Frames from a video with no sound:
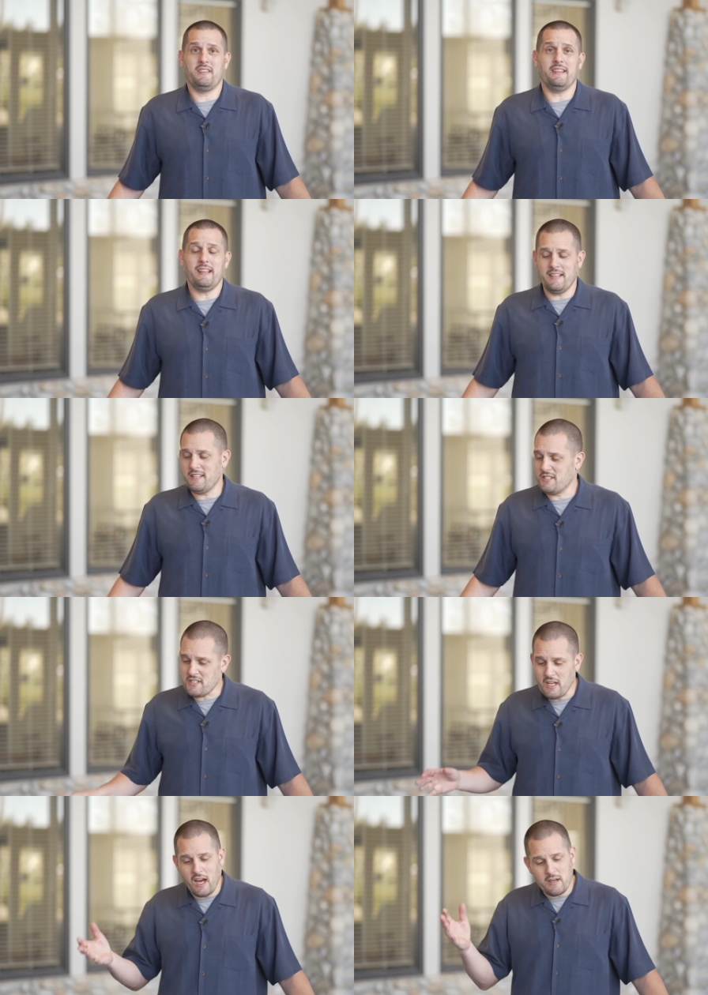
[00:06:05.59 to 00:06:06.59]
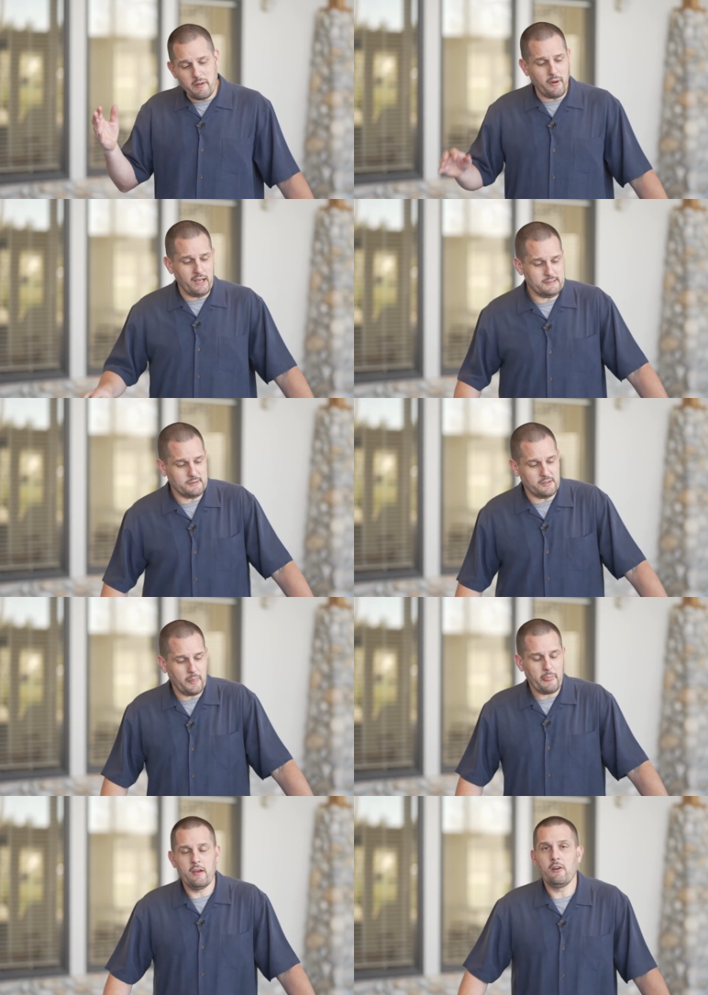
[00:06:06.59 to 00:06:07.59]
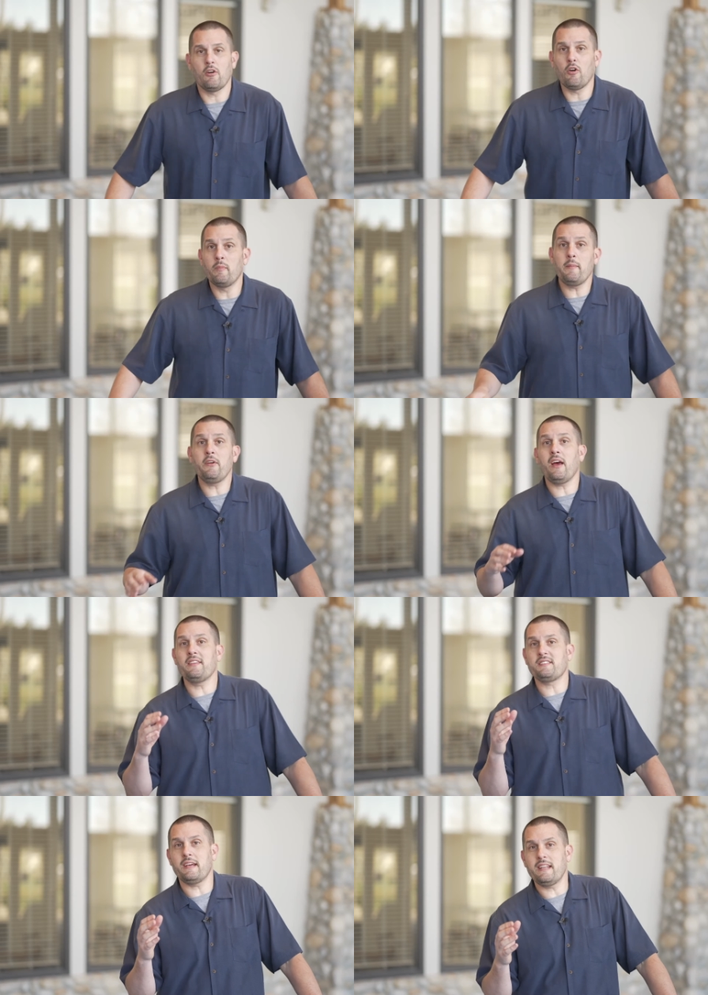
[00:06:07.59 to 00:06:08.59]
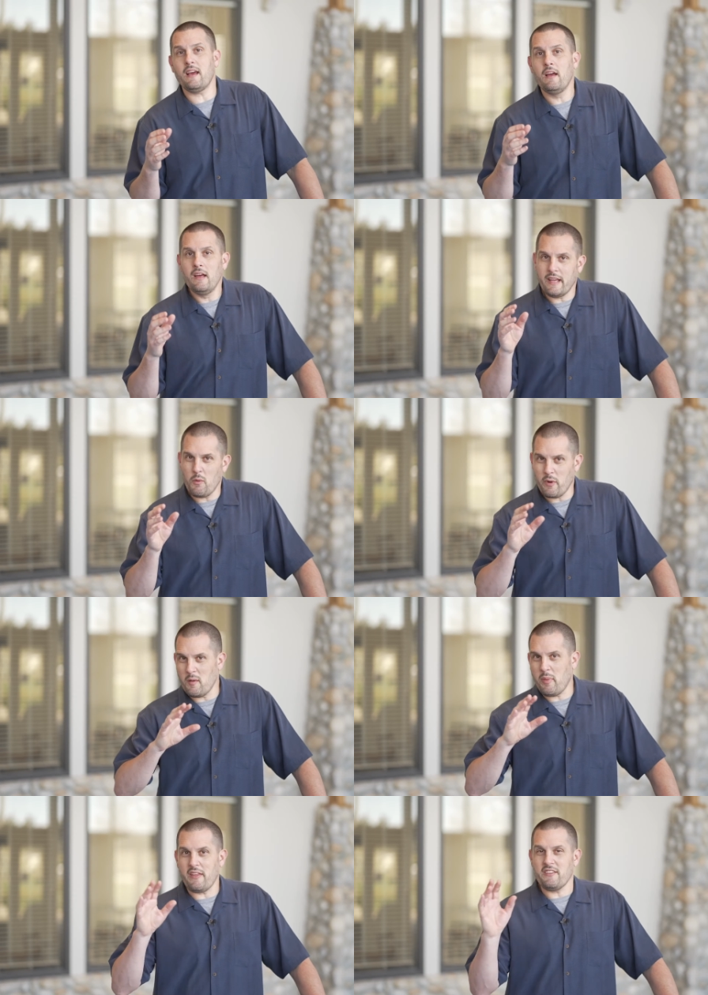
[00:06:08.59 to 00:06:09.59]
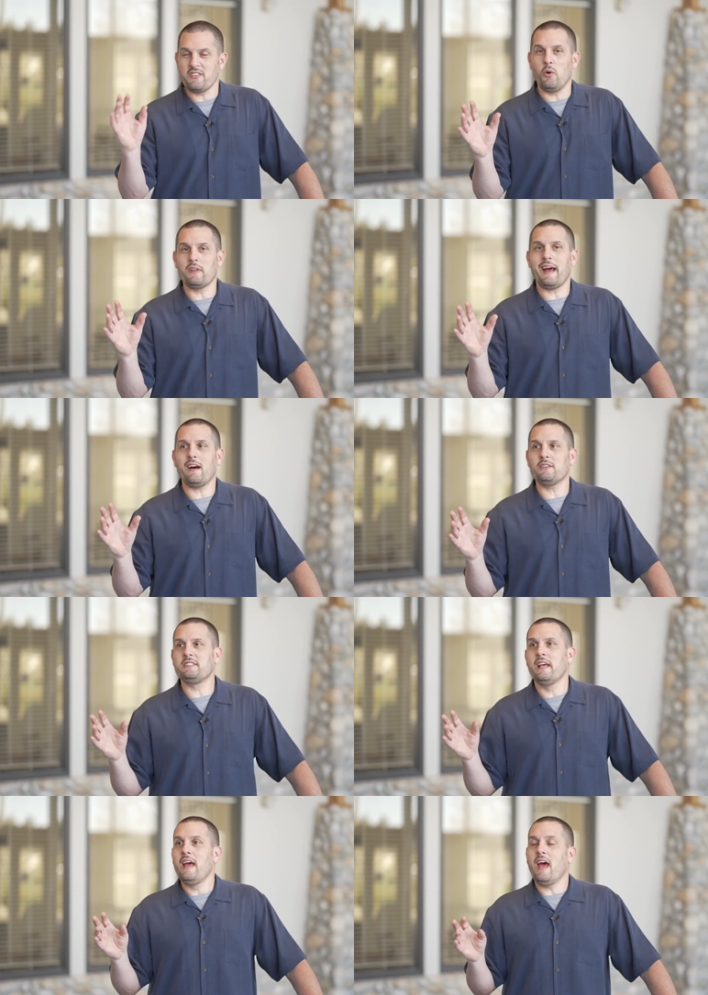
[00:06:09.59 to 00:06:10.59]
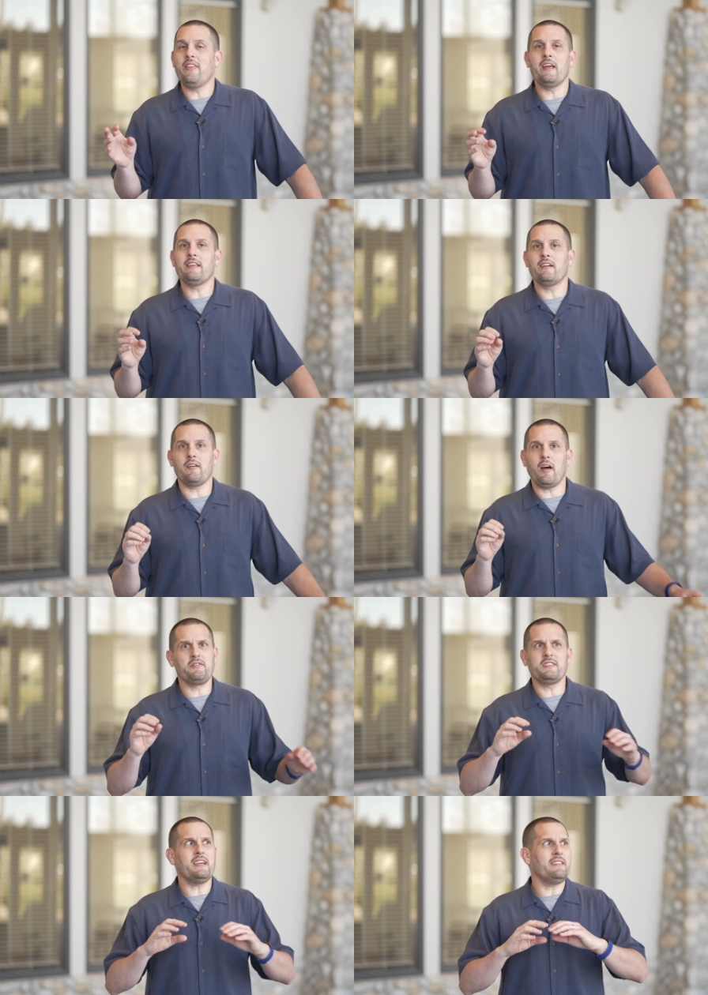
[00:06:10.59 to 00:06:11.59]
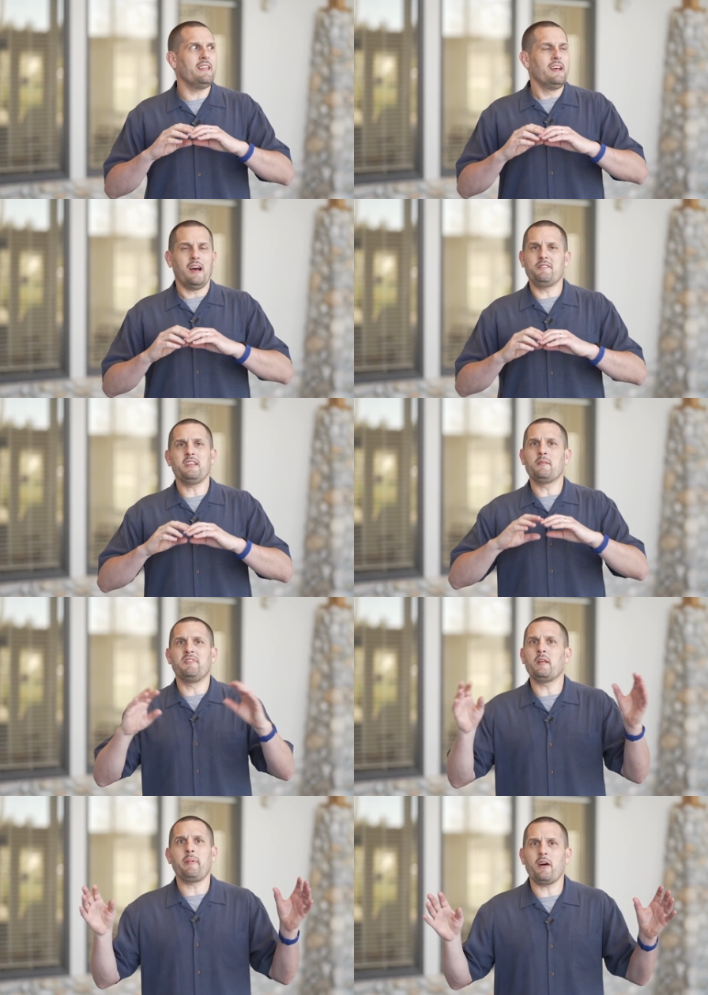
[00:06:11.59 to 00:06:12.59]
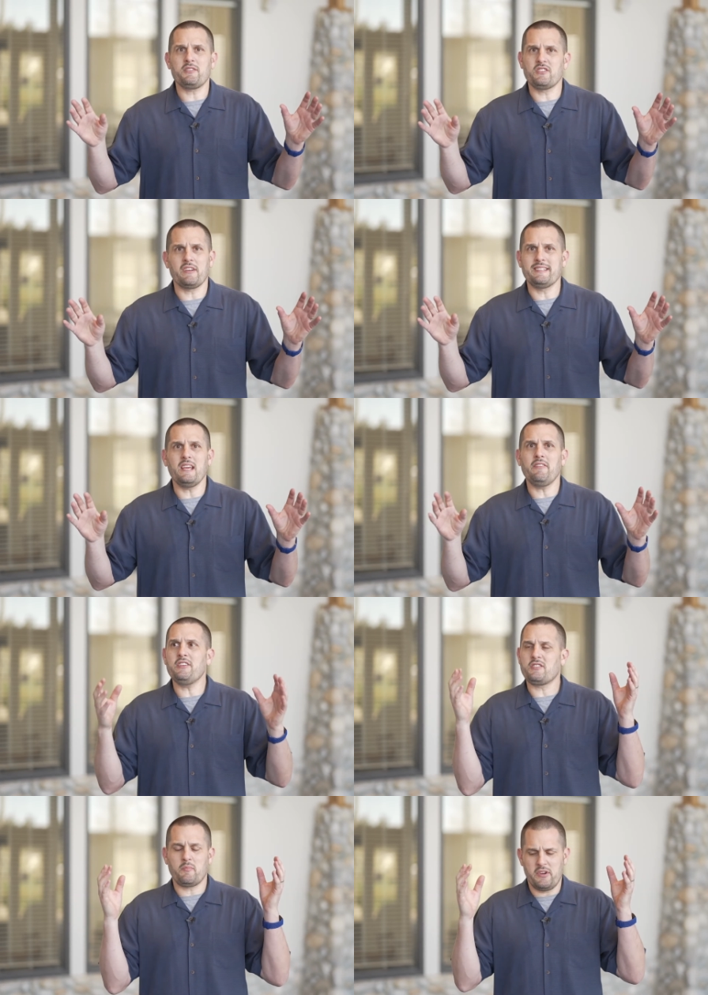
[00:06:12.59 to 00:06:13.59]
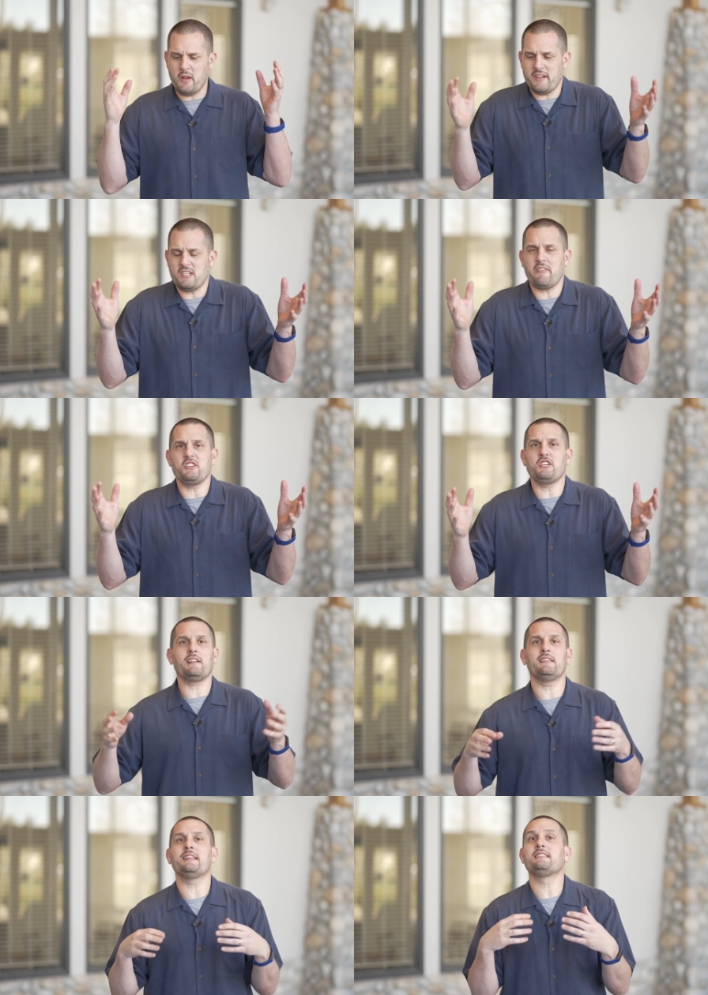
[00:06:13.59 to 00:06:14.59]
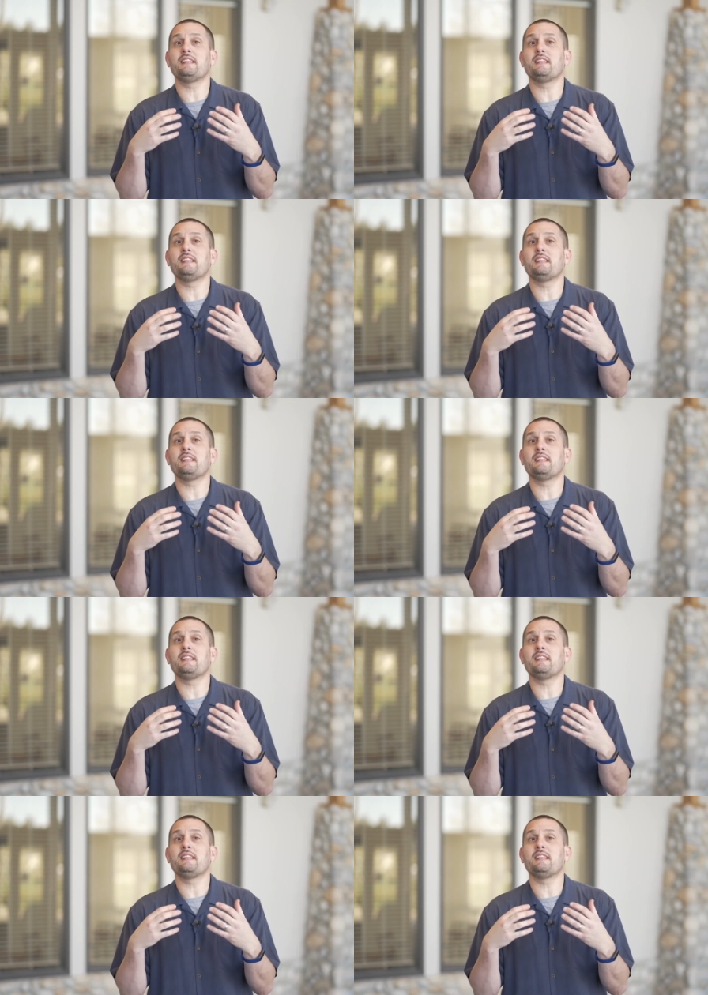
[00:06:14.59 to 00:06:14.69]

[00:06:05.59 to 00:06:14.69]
It's just not gonna be possible. Or maybe you had this idea, okay, we're gonna buy this old house, and then I've seen them flip houses on TVs on pretty much every channel.